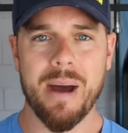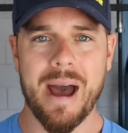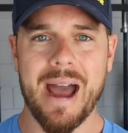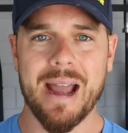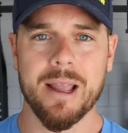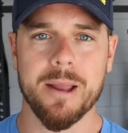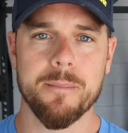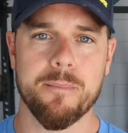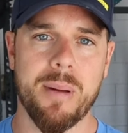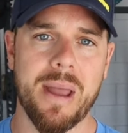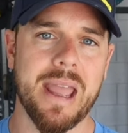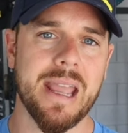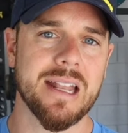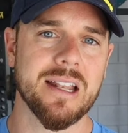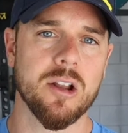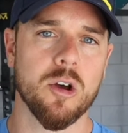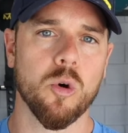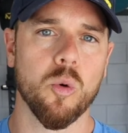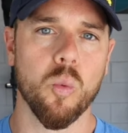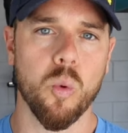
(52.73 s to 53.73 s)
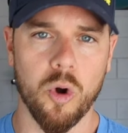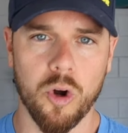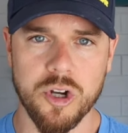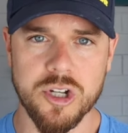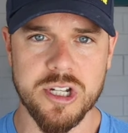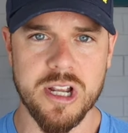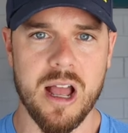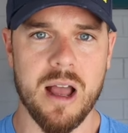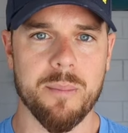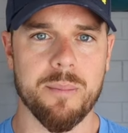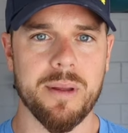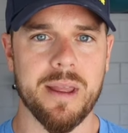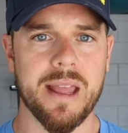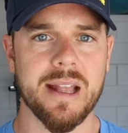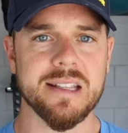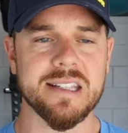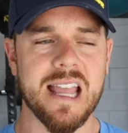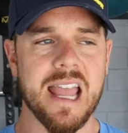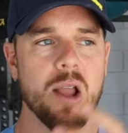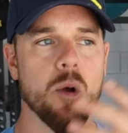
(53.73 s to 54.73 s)
Back Pain Workshop.
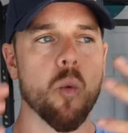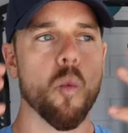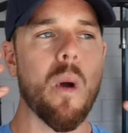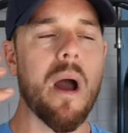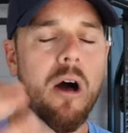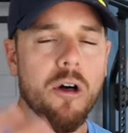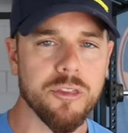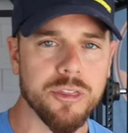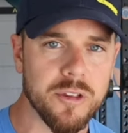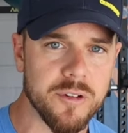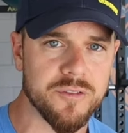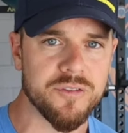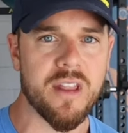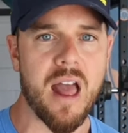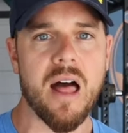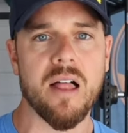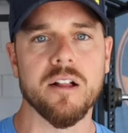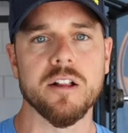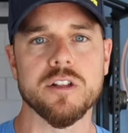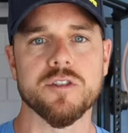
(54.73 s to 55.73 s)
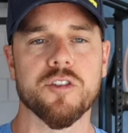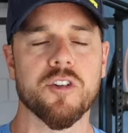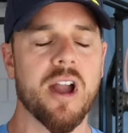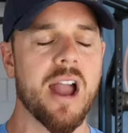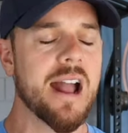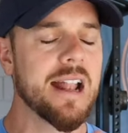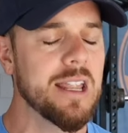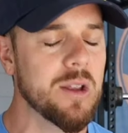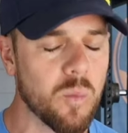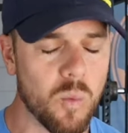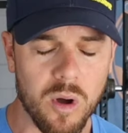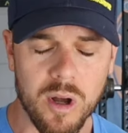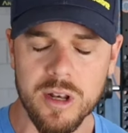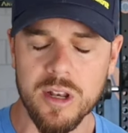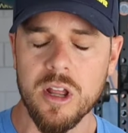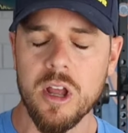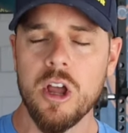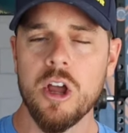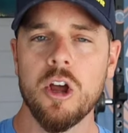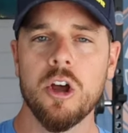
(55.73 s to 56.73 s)
It's a wealth of knowledge for
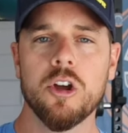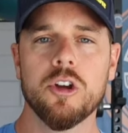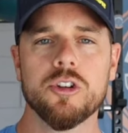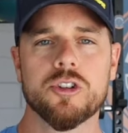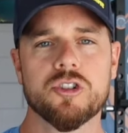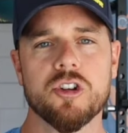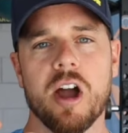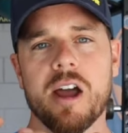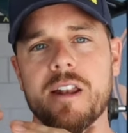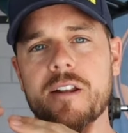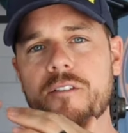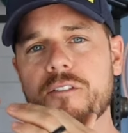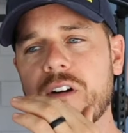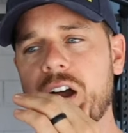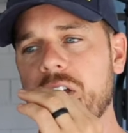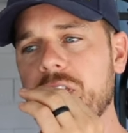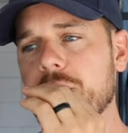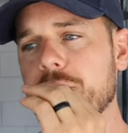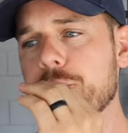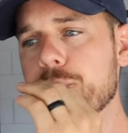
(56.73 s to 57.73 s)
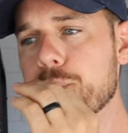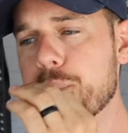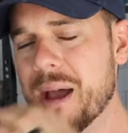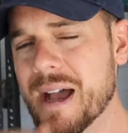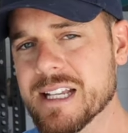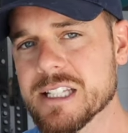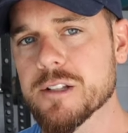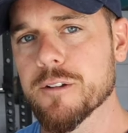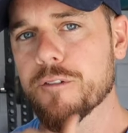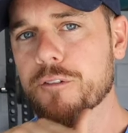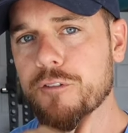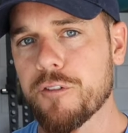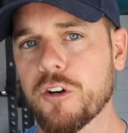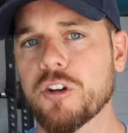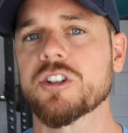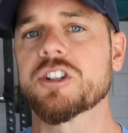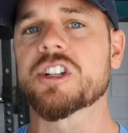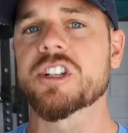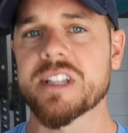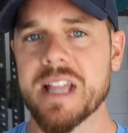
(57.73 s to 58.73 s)
anyone who's trying to find the best
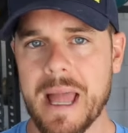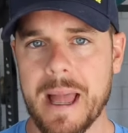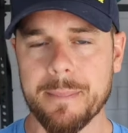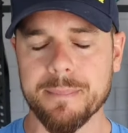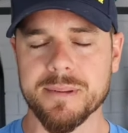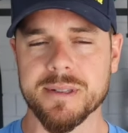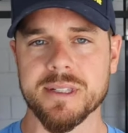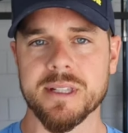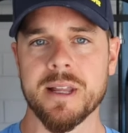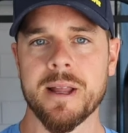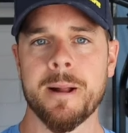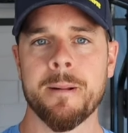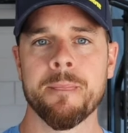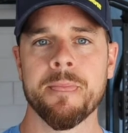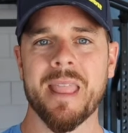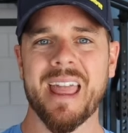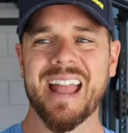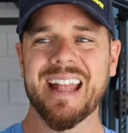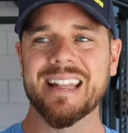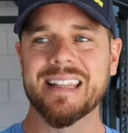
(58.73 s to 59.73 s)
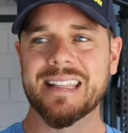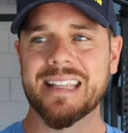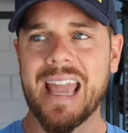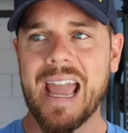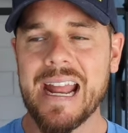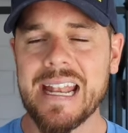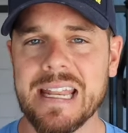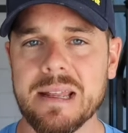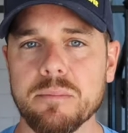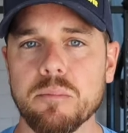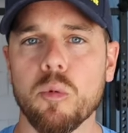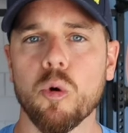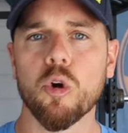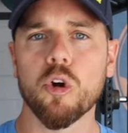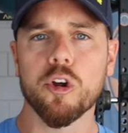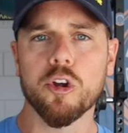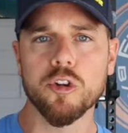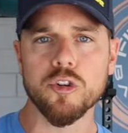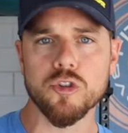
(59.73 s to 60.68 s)
first steps and gaining more